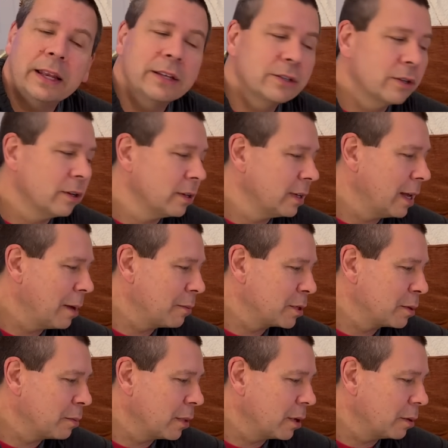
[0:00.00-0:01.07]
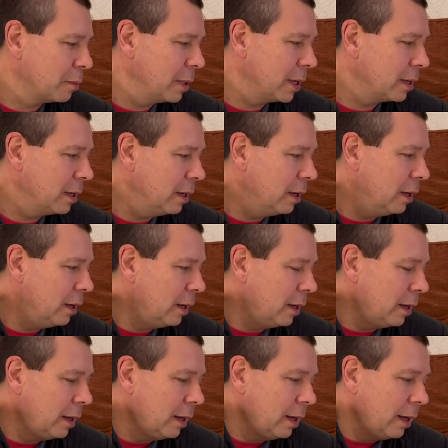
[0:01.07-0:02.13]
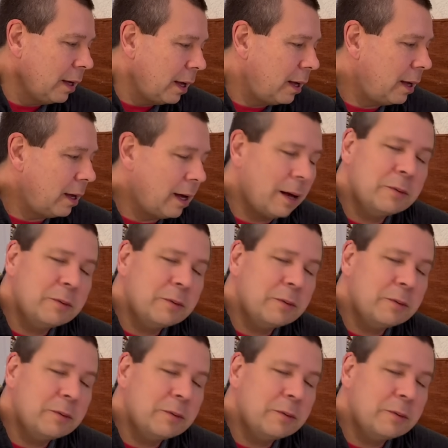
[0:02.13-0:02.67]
It is certain to happen tomorrow, but I'm